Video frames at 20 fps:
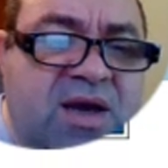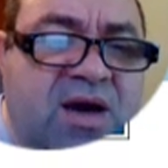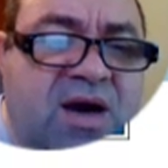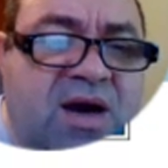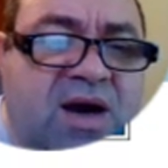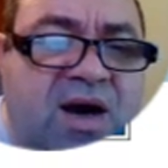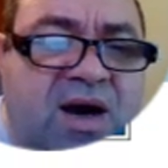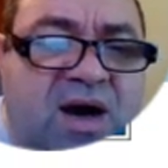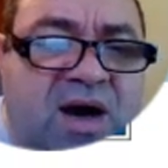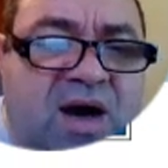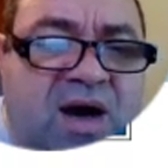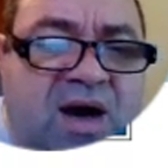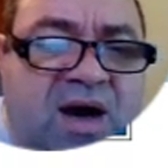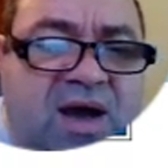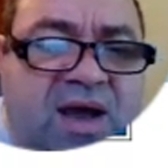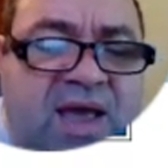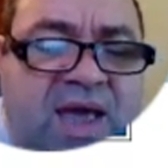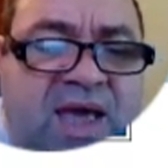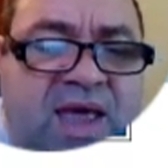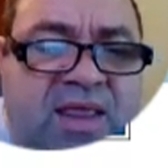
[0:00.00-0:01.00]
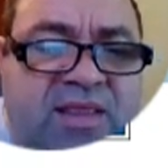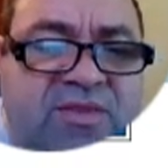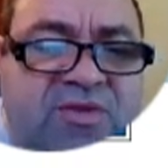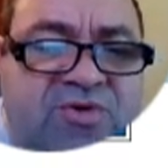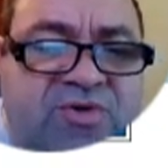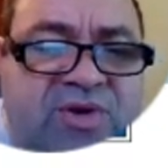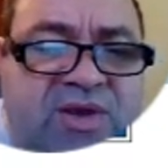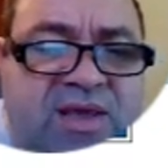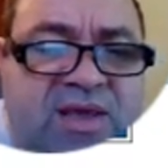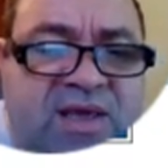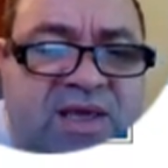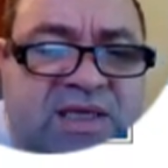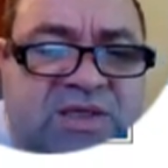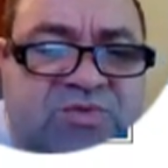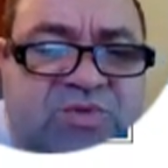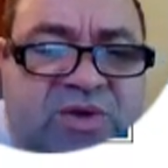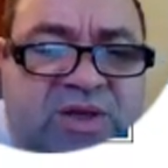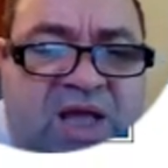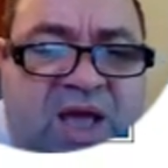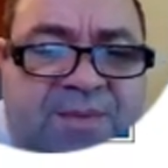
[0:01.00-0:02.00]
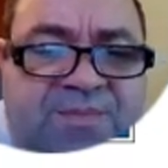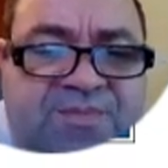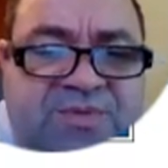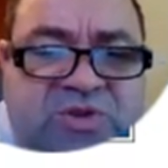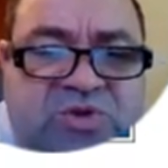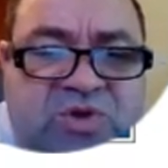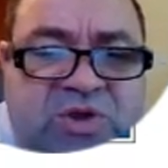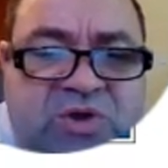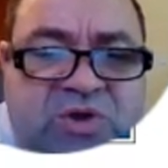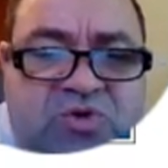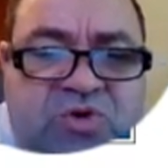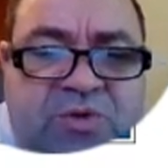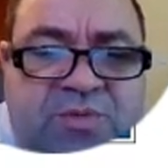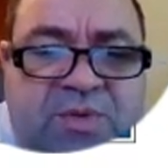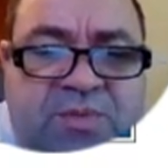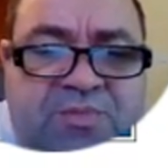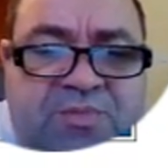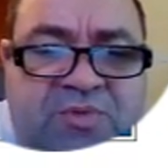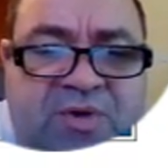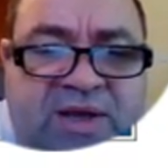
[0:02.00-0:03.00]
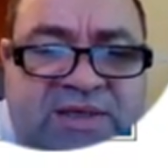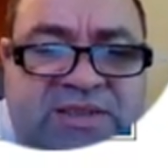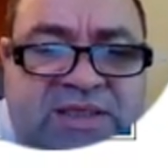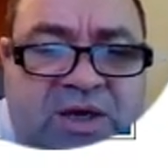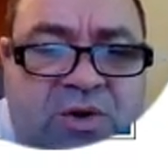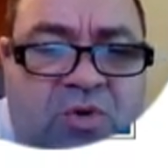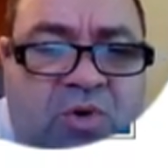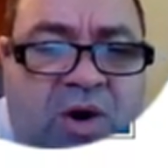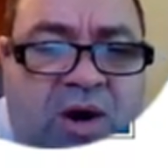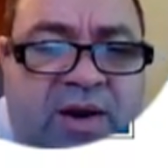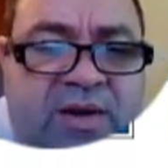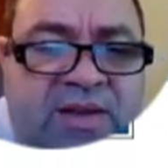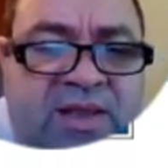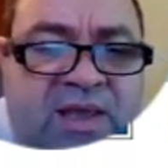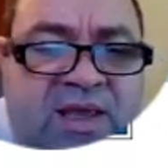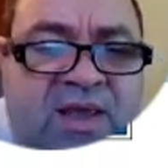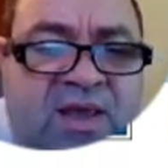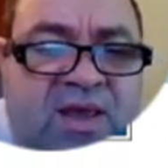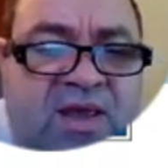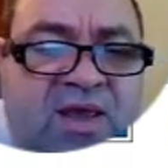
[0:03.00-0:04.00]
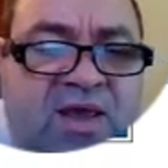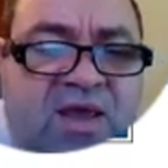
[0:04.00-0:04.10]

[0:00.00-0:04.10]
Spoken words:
And 3 is what happens to equilibrium price and quantity